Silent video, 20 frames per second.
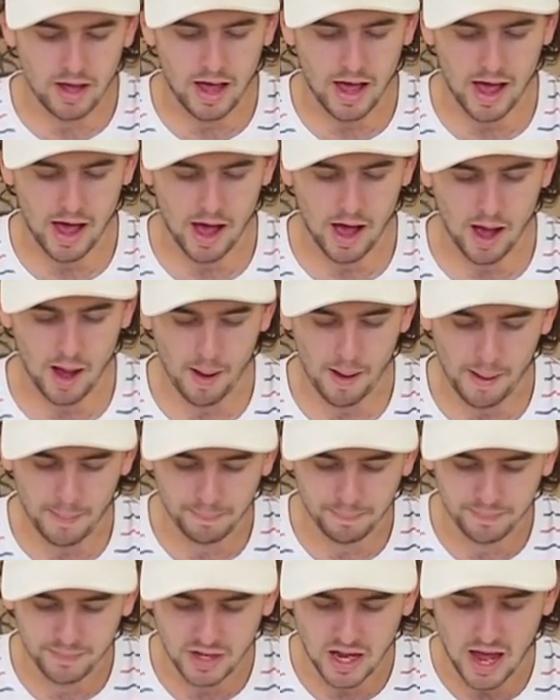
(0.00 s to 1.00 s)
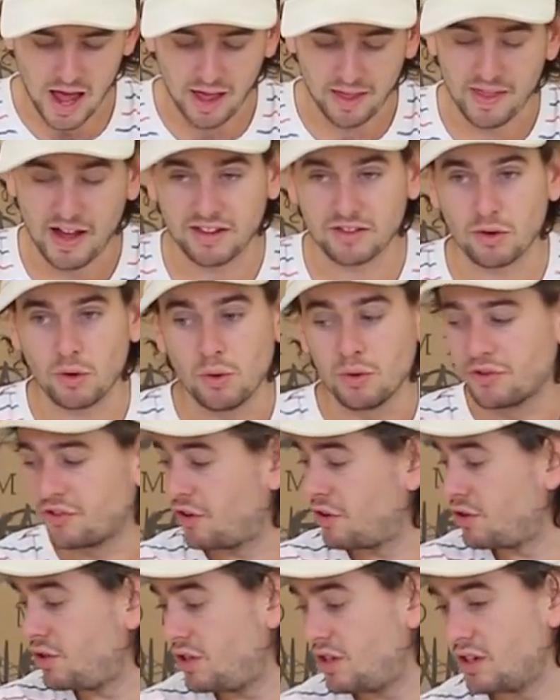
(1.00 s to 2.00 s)
Yeah, and that's
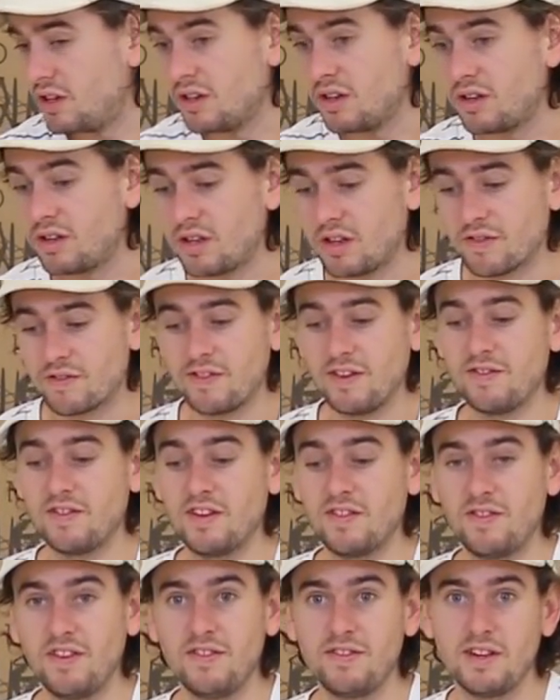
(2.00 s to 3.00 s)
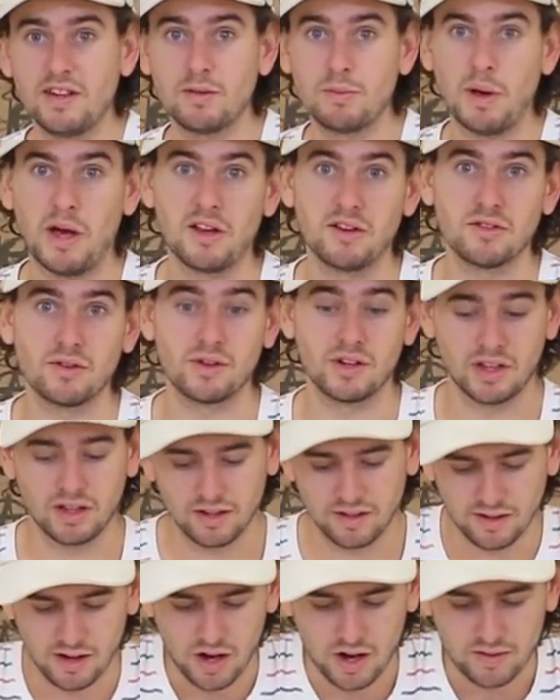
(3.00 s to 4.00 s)
also your 50-50 space on
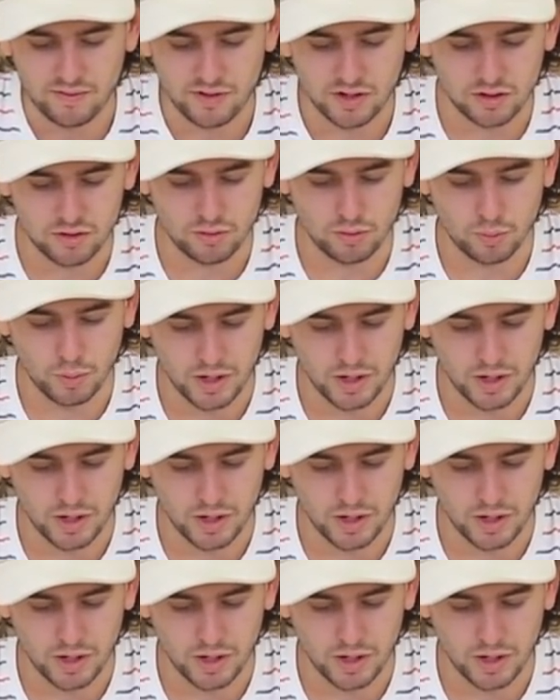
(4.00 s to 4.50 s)
either side of your two